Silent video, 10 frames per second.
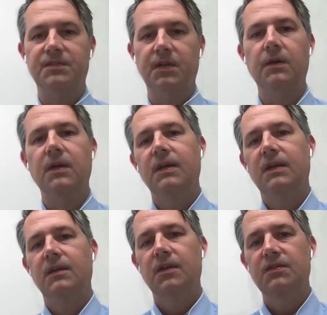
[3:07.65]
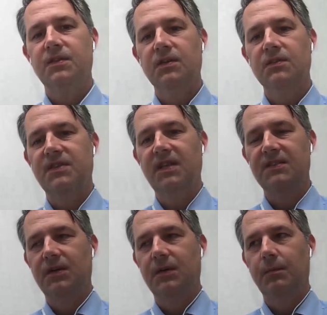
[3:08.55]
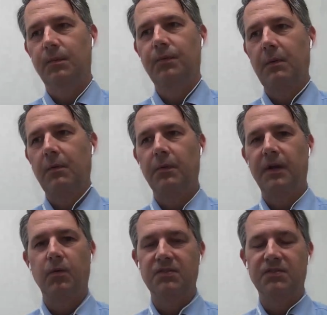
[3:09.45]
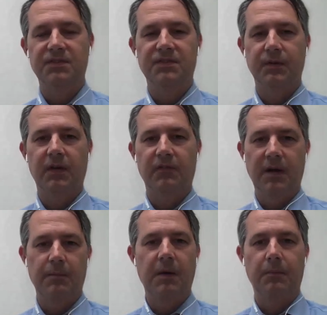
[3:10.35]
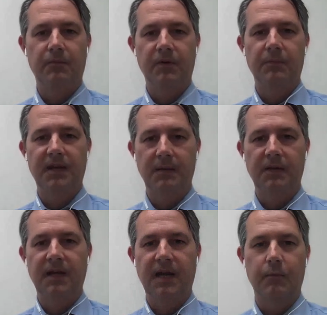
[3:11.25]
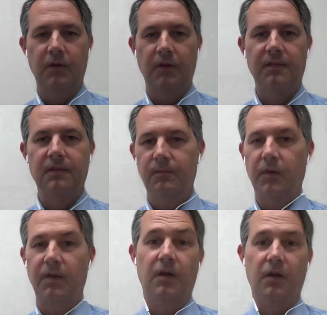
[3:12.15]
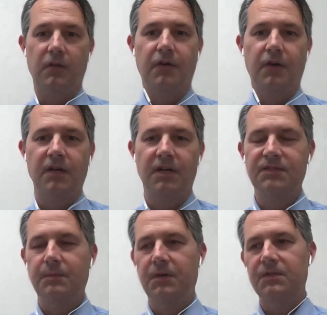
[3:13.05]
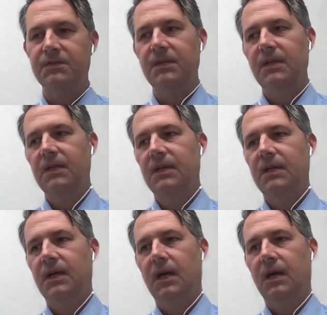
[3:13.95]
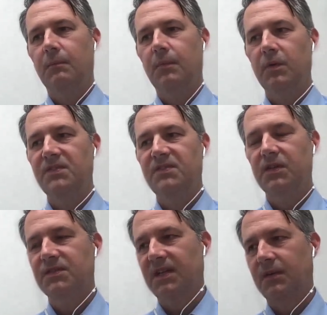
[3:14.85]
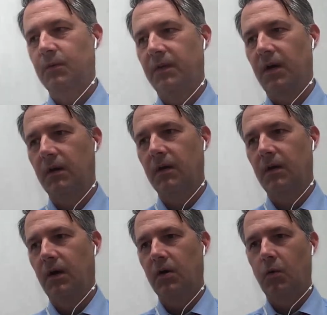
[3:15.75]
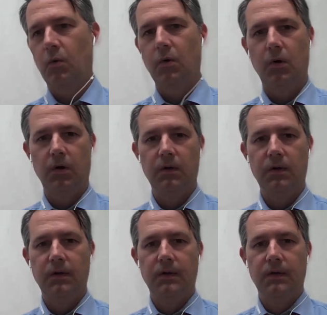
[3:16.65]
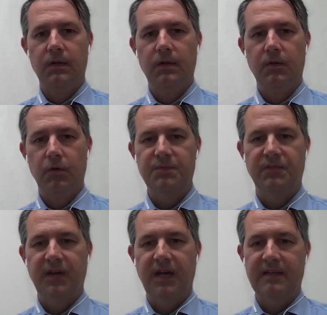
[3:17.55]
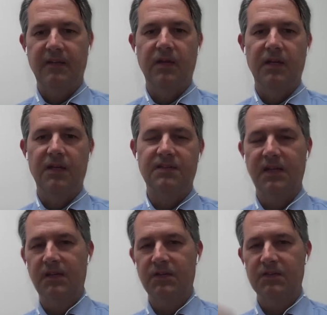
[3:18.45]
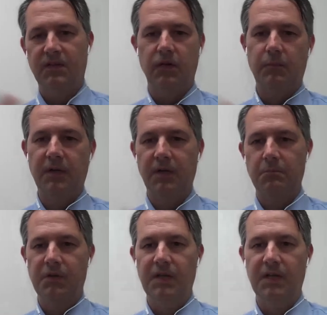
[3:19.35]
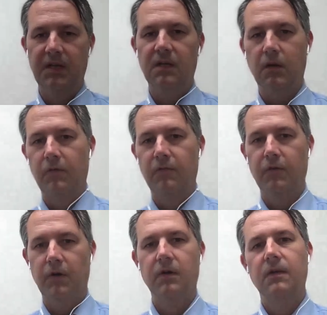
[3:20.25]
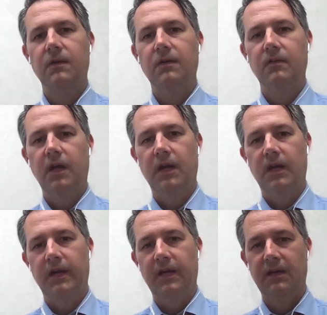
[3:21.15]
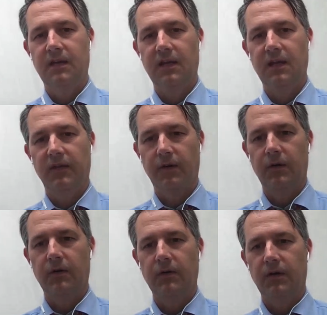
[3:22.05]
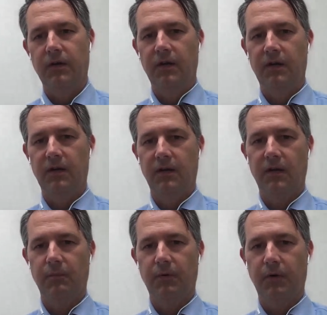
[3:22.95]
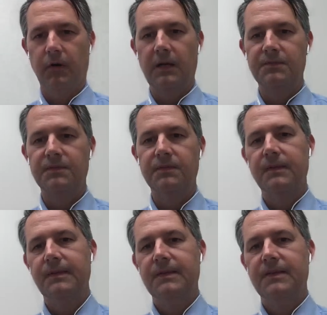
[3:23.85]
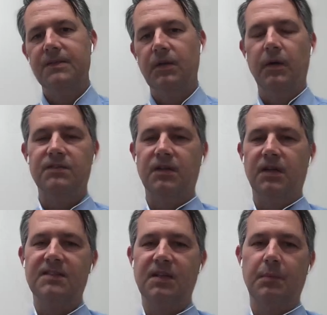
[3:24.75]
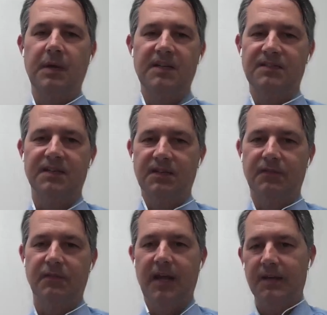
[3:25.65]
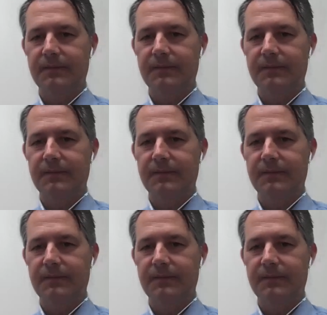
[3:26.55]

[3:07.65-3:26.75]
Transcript: So those things are probably questions that have come up from time to time with all of our customers. But we still stick with our core groups of activities, and then there's a little bit of bleed over into the other programs. So anyway, so that's the basics of that.